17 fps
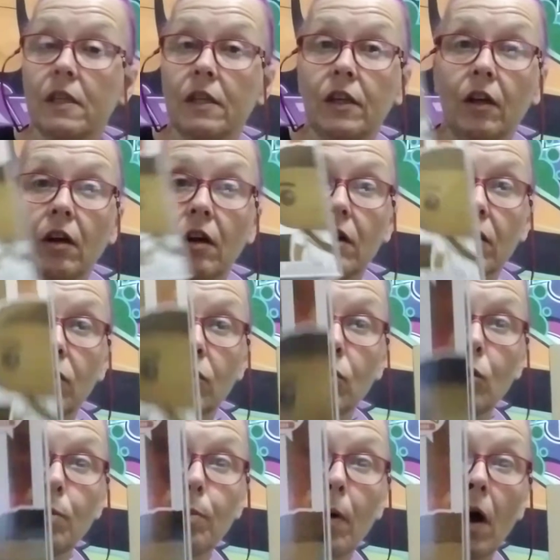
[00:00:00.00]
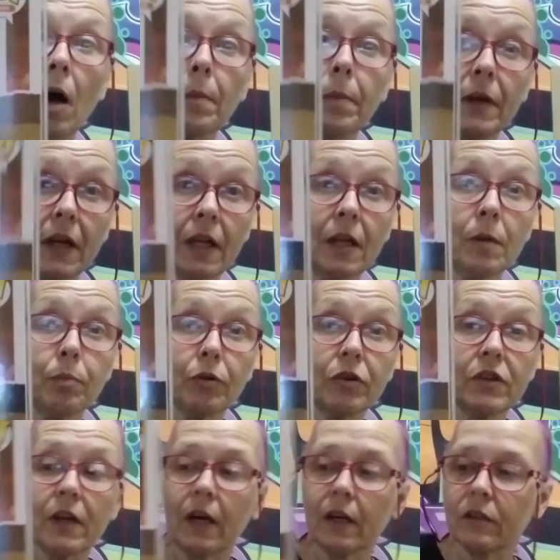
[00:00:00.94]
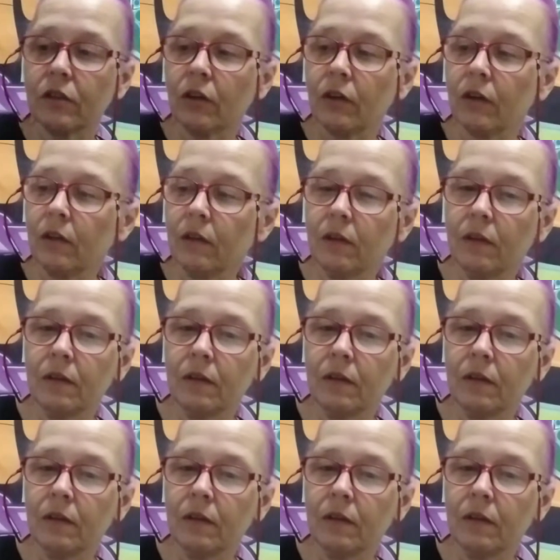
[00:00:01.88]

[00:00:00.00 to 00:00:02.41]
And you got a cool pop in a protector.